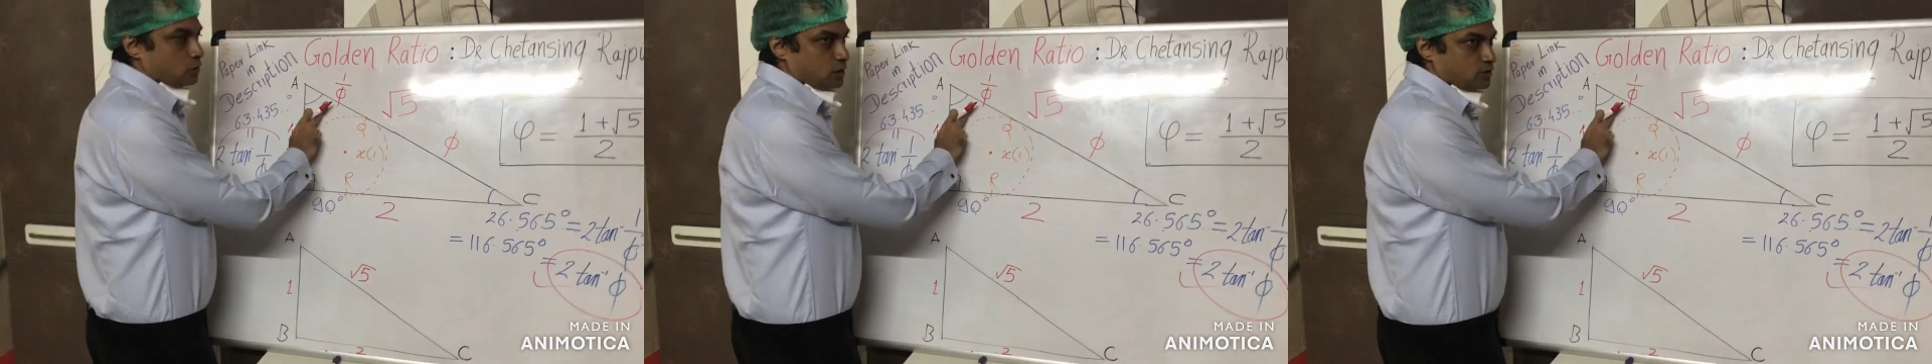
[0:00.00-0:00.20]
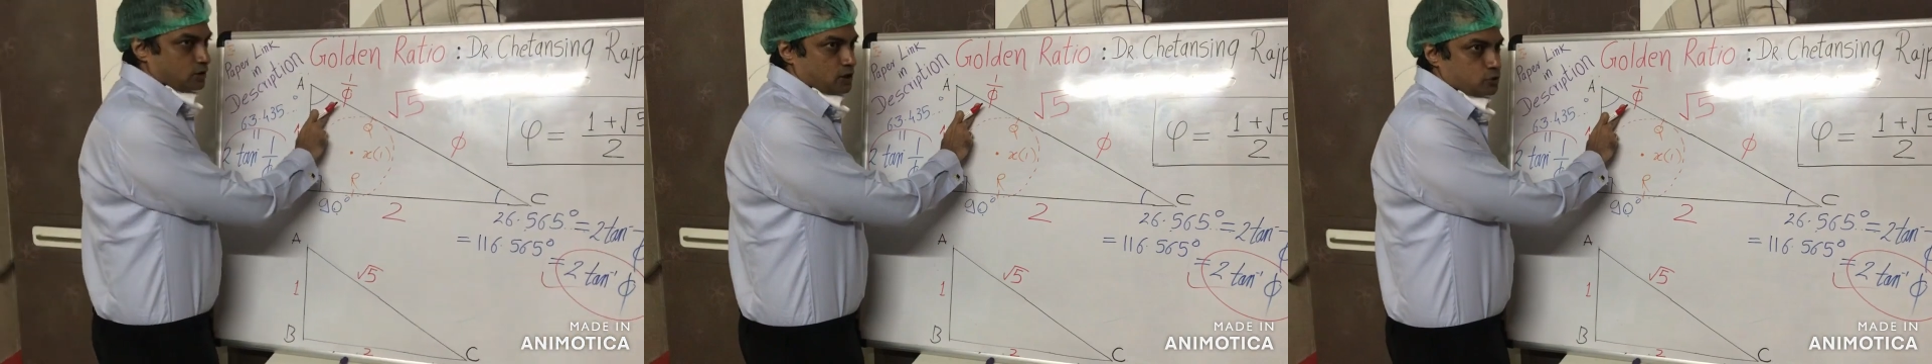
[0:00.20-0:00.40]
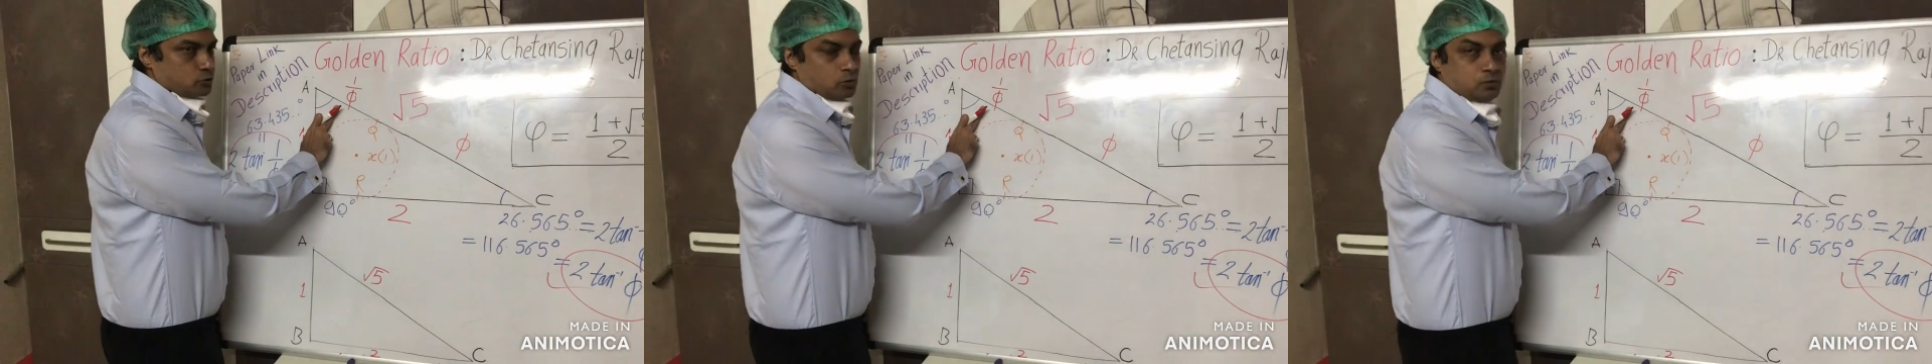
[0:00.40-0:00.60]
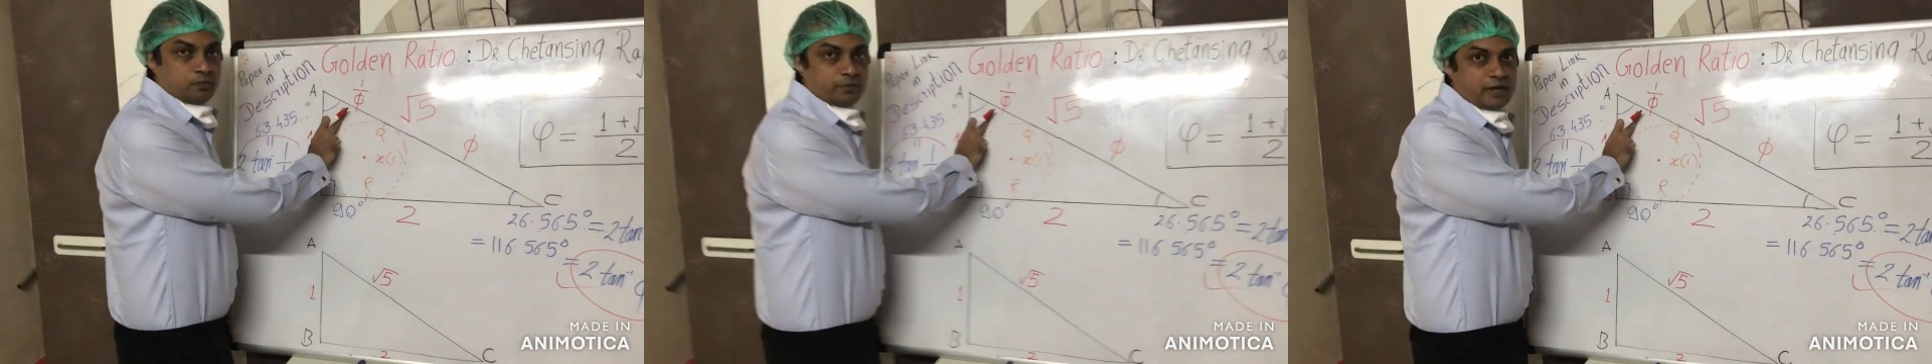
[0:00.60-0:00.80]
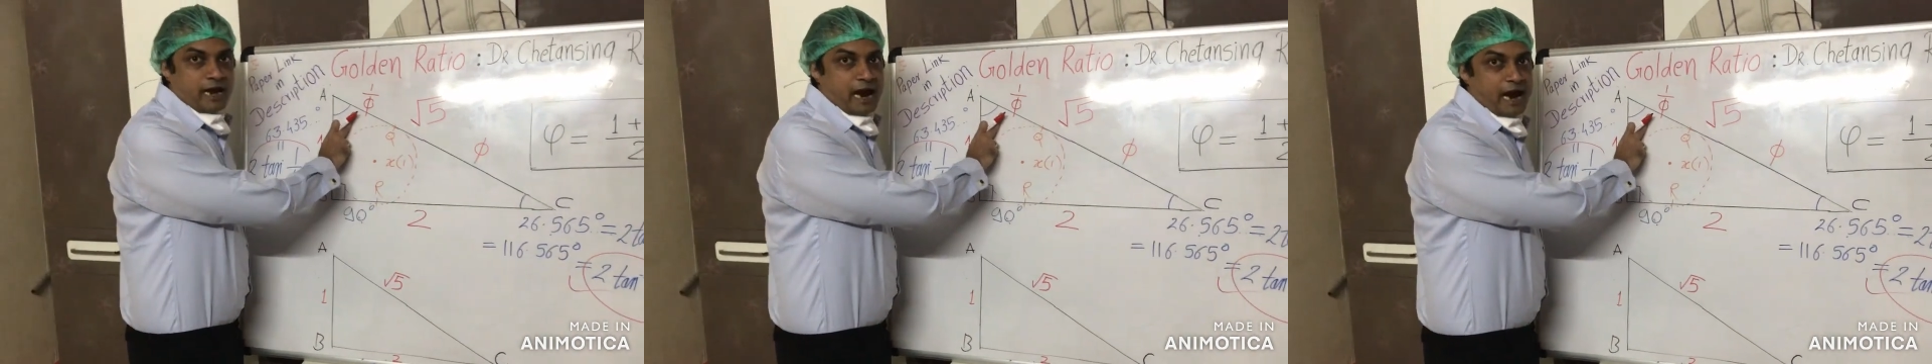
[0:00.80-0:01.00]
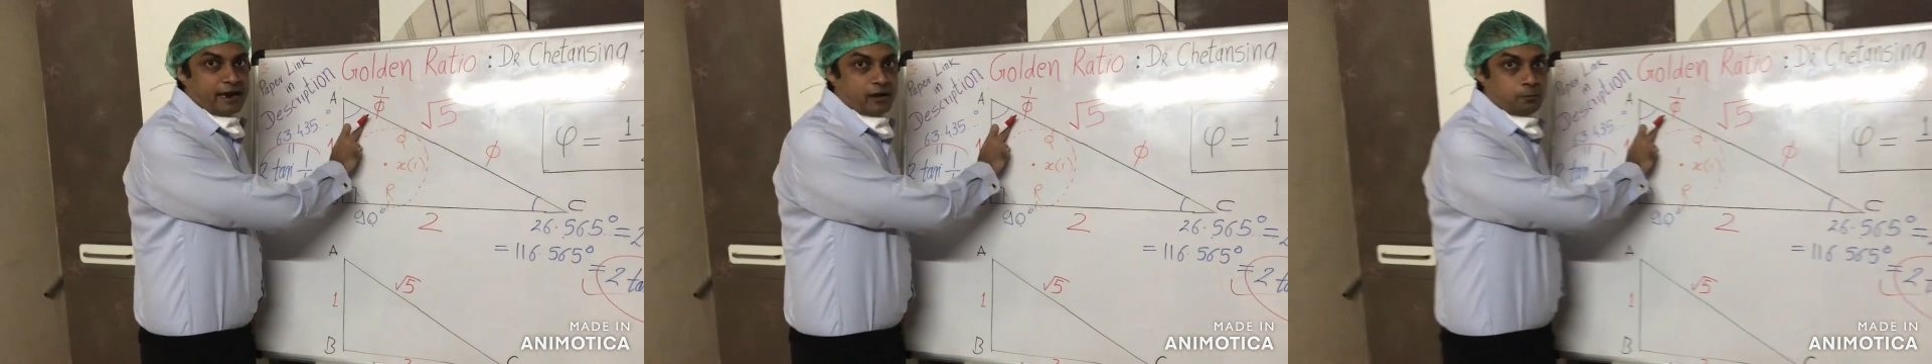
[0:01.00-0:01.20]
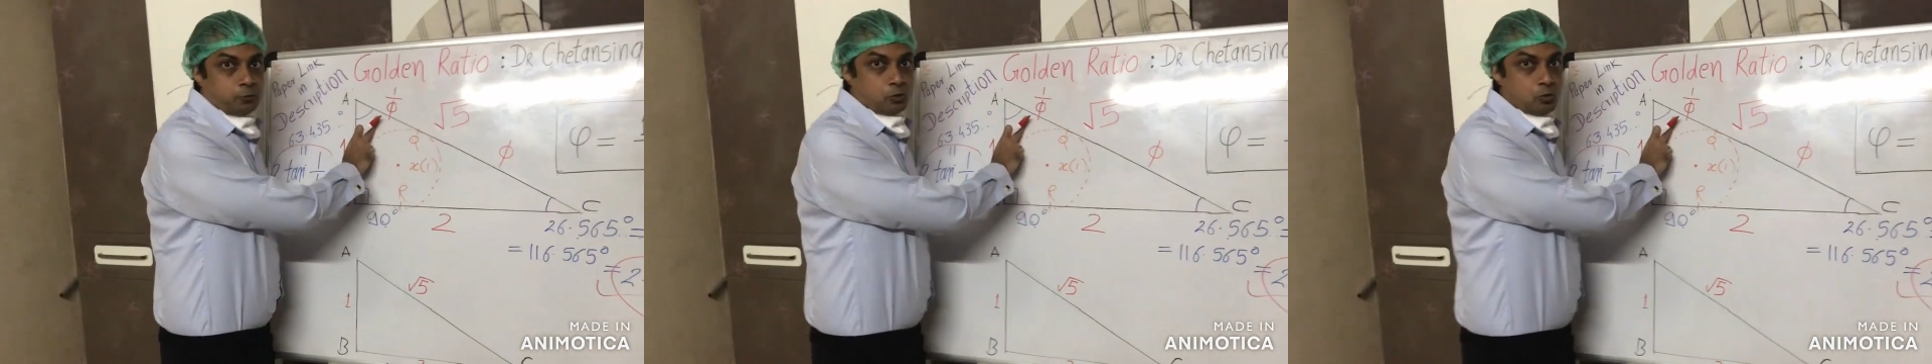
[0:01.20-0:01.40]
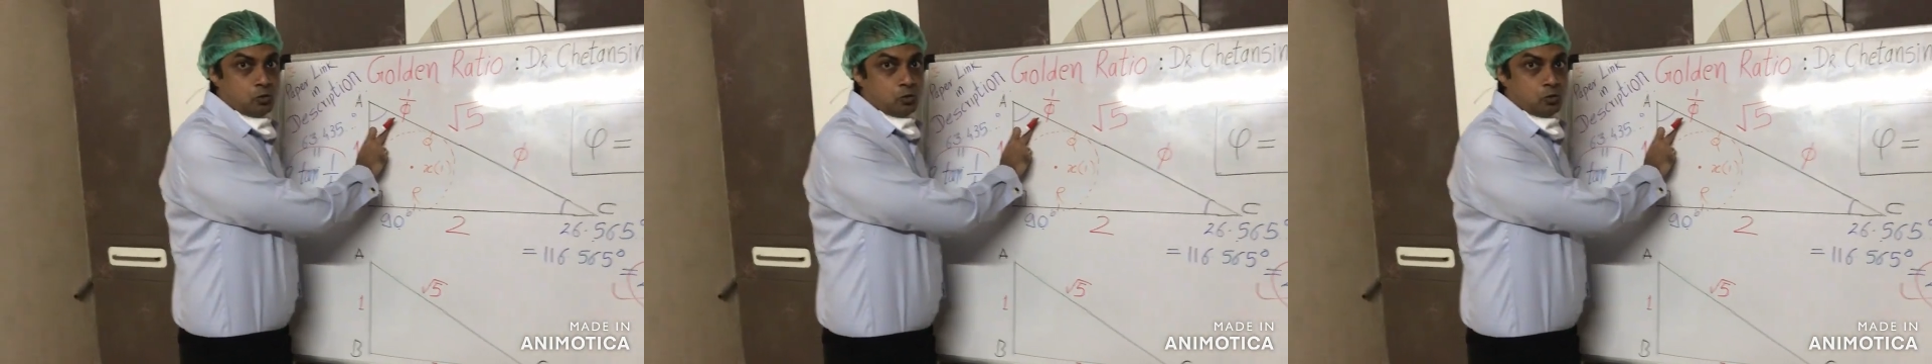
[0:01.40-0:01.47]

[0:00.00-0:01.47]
golden ratio, they add up